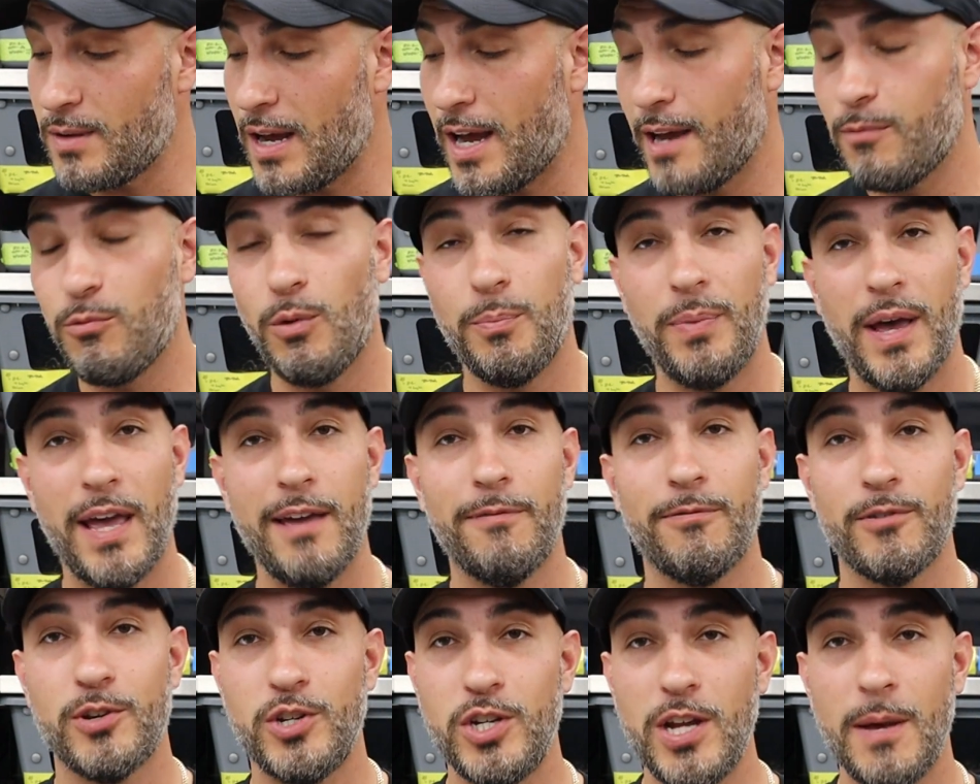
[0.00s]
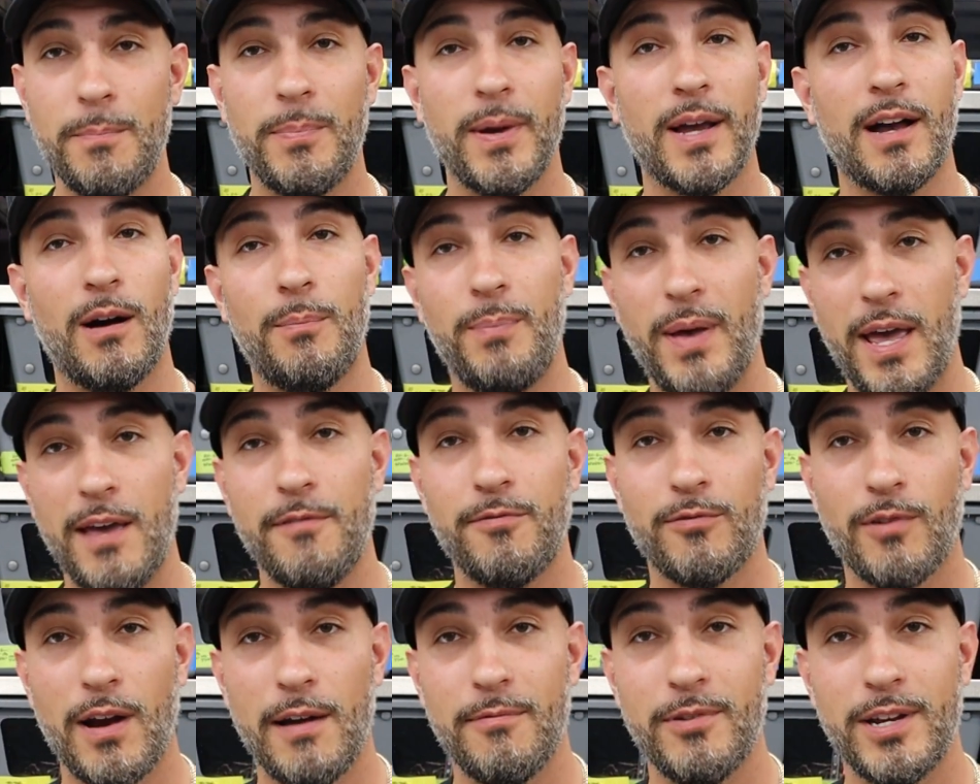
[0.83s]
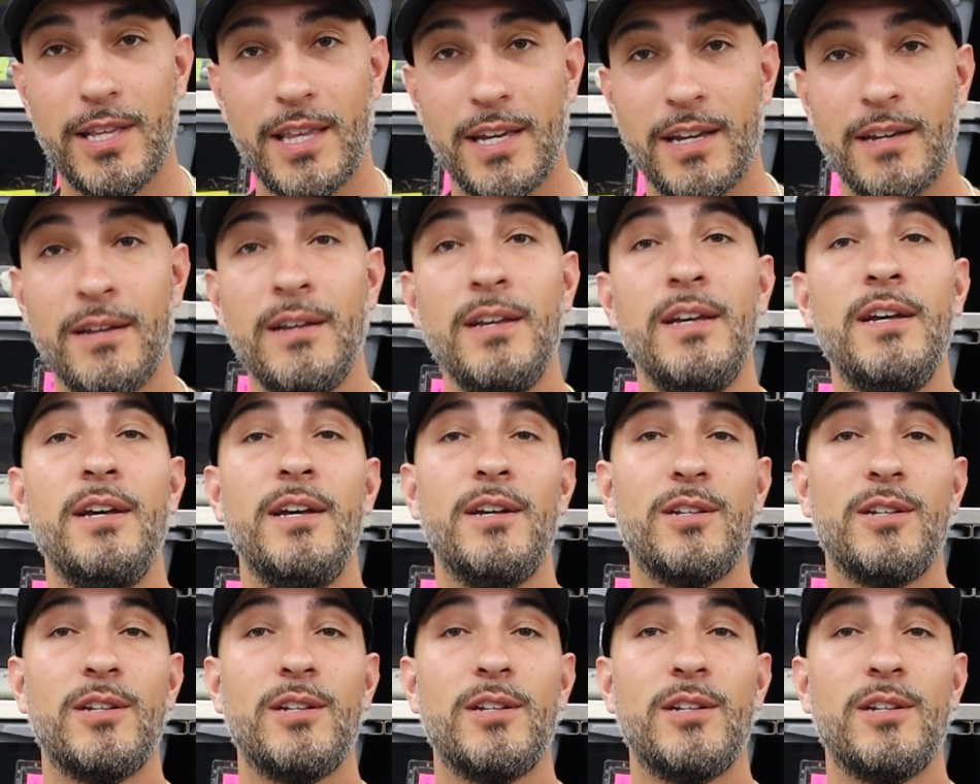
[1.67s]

I will pay for shipping. I'll pay for everything.